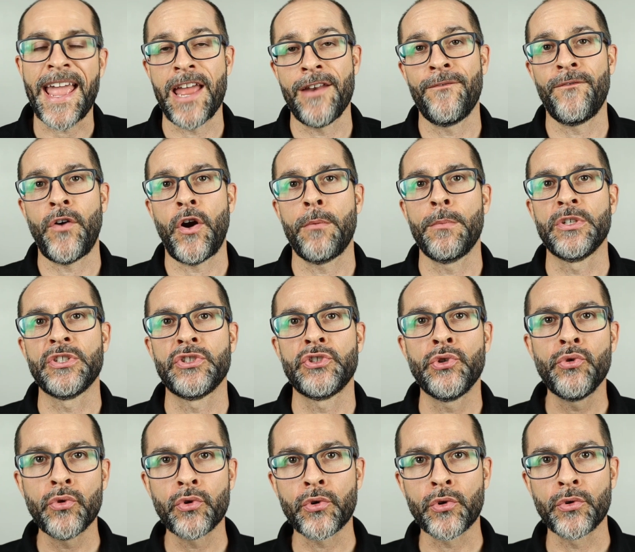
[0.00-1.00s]
and
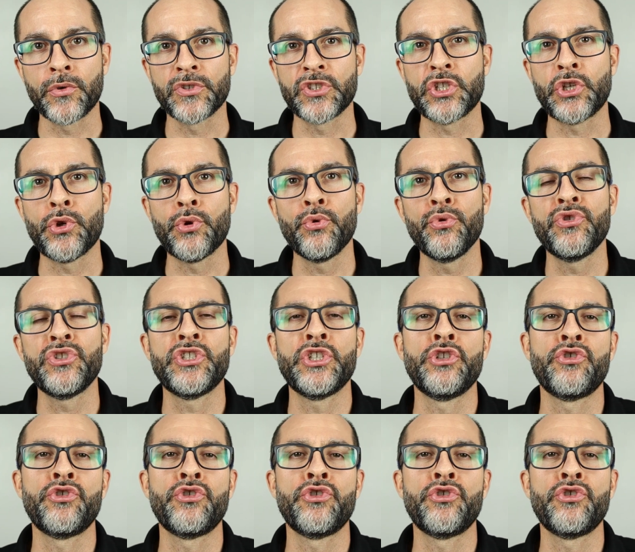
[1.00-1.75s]
pharmaceuticals used